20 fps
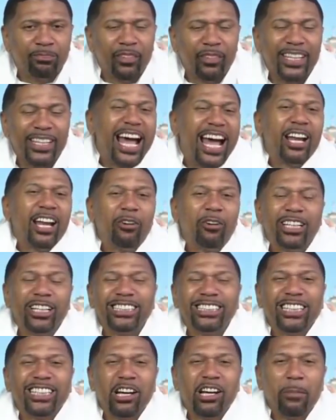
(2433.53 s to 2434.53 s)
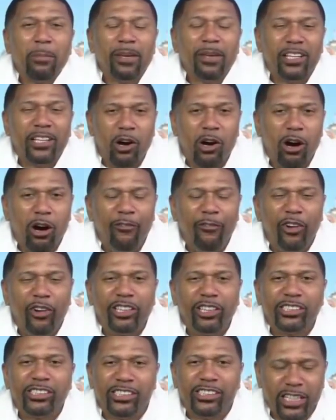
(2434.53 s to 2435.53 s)
Not only is he going to be gone for
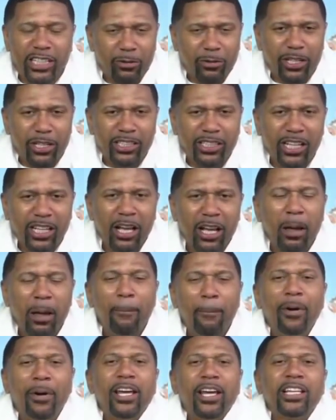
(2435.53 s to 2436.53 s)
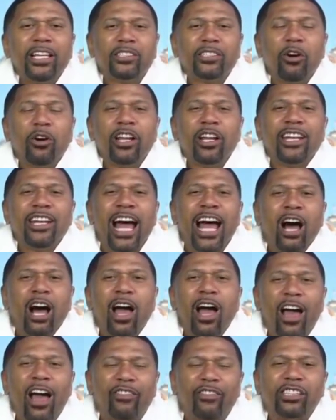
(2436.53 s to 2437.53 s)
the series, but he's going to now
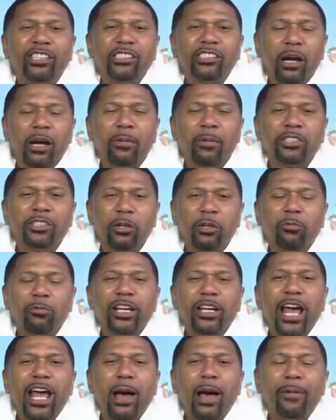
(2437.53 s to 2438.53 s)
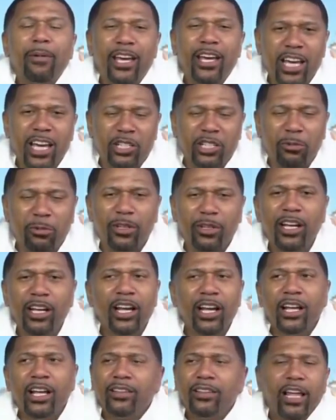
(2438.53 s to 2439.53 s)
have the summer to rehab an injury.
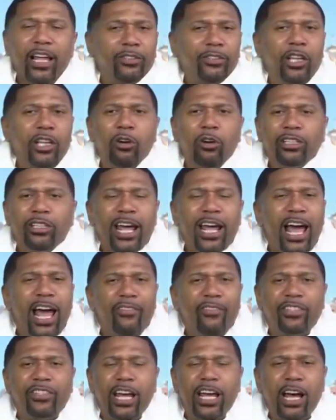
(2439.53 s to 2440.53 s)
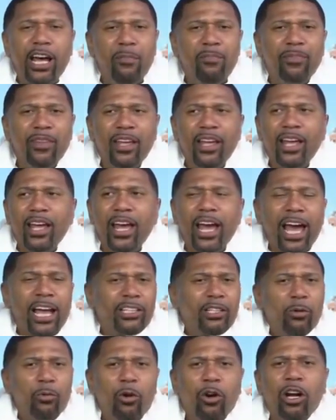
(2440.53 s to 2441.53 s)
Don't they have depth? Ain't
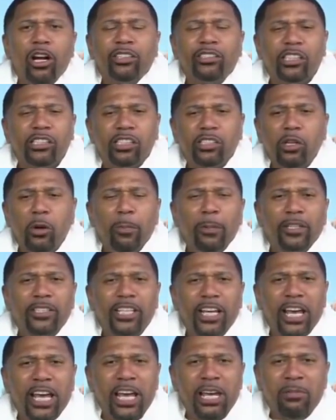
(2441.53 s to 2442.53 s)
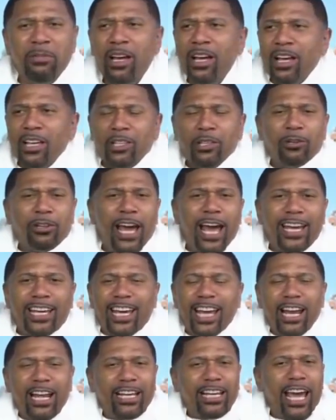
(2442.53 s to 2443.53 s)
the Warriors a super team? You can't
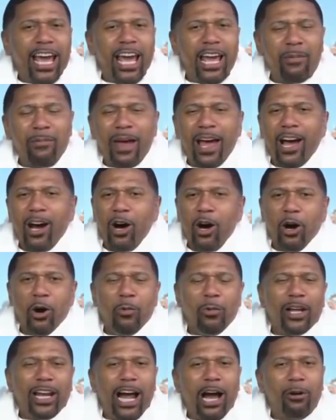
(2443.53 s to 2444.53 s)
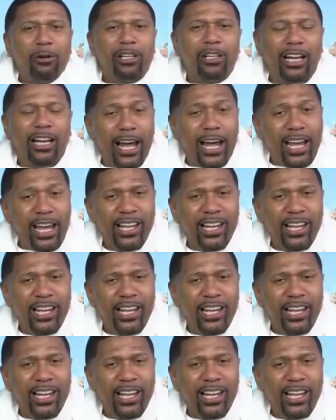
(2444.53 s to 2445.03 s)
get a game at home without Clay?